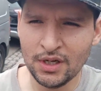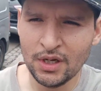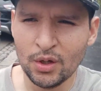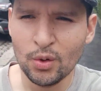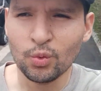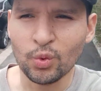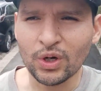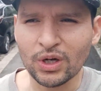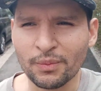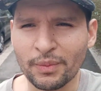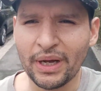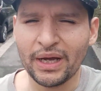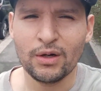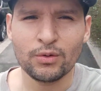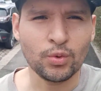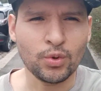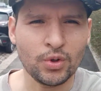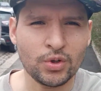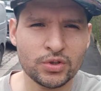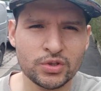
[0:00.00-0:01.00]
1 mile
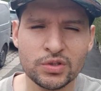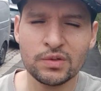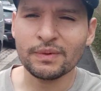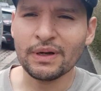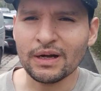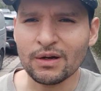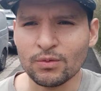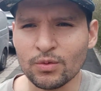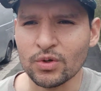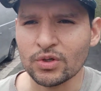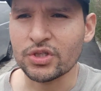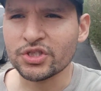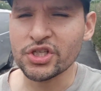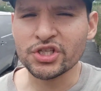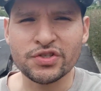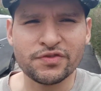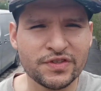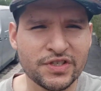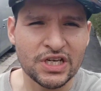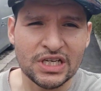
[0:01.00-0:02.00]
walk, 2 mile walks,
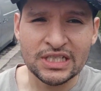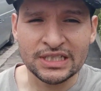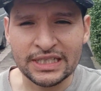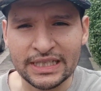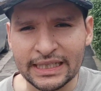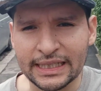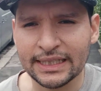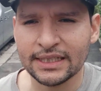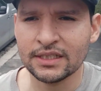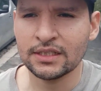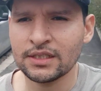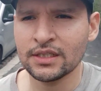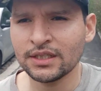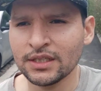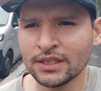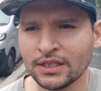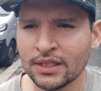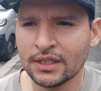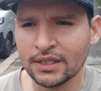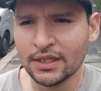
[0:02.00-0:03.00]
just gently,
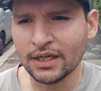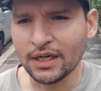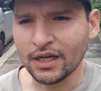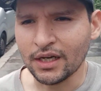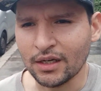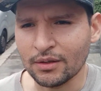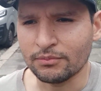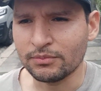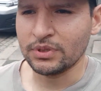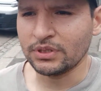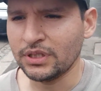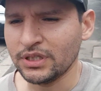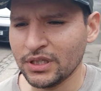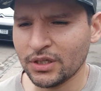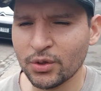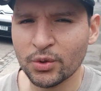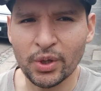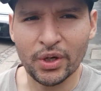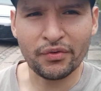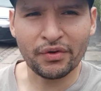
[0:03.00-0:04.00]

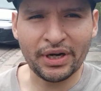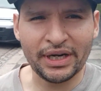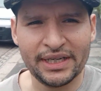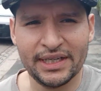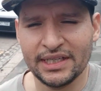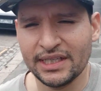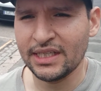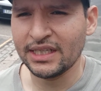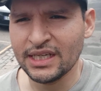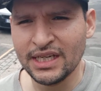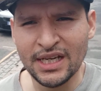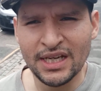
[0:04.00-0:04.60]
quite regularly.